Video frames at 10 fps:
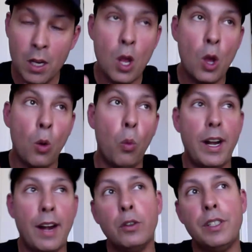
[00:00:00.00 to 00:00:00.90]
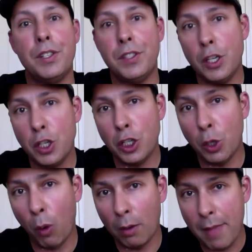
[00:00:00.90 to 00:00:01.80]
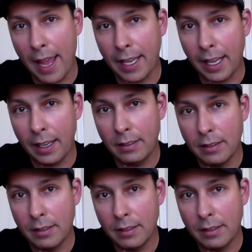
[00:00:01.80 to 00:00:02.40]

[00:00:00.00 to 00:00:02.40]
whatever decision you are making,